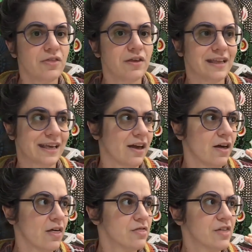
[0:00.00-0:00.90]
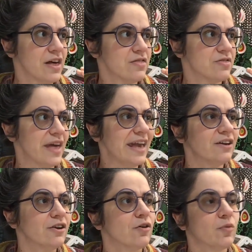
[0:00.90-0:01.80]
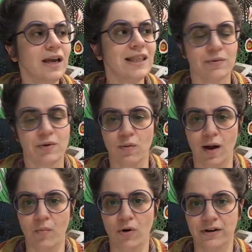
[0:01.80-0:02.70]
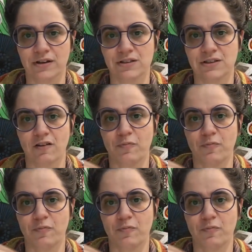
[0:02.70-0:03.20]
like that they could agree that we want more good stuff,